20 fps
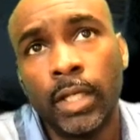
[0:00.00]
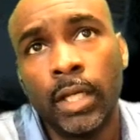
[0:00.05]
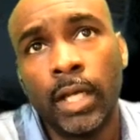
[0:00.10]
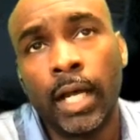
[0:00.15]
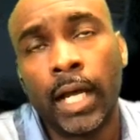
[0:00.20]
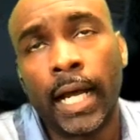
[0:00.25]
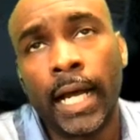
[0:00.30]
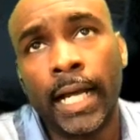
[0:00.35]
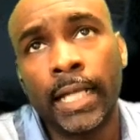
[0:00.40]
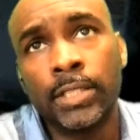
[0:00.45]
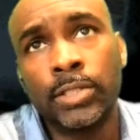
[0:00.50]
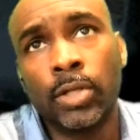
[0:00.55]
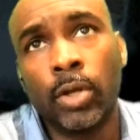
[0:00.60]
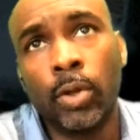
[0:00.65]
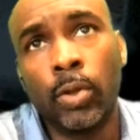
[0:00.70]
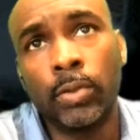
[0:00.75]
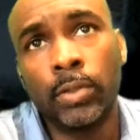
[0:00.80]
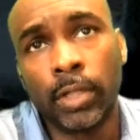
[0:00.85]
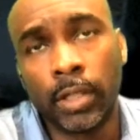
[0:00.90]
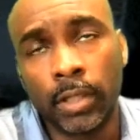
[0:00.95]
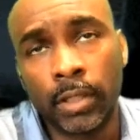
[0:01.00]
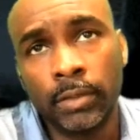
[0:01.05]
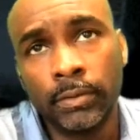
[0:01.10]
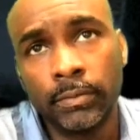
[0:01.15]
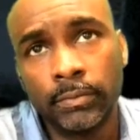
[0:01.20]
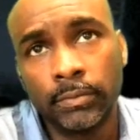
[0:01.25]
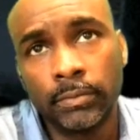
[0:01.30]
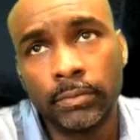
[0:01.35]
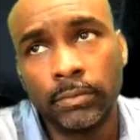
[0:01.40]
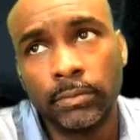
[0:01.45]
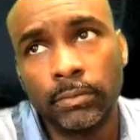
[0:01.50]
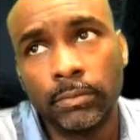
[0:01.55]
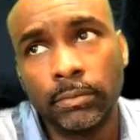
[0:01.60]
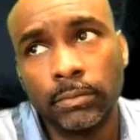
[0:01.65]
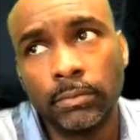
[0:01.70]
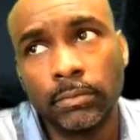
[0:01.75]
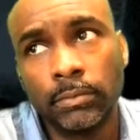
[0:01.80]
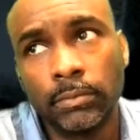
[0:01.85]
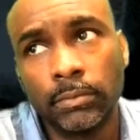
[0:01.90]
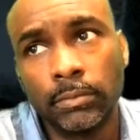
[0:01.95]
I told her,
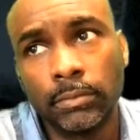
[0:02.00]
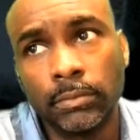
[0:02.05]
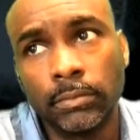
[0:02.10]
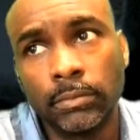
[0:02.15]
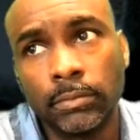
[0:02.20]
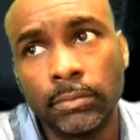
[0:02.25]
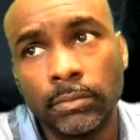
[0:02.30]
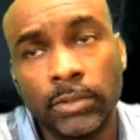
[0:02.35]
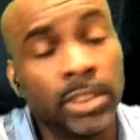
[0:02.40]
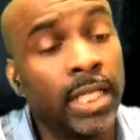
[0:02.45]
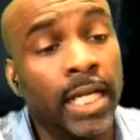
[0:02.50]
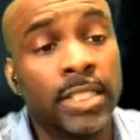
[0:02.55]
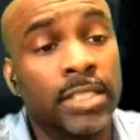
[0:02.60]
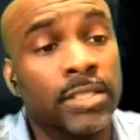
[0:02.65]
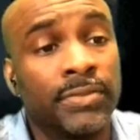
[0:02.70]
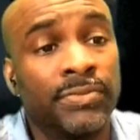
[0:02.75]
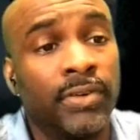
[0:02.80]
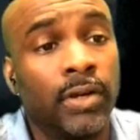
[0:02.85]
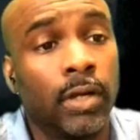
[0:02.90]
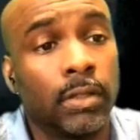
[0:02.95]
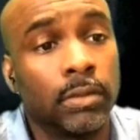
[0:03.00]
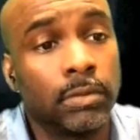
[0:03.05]
it's not your fault.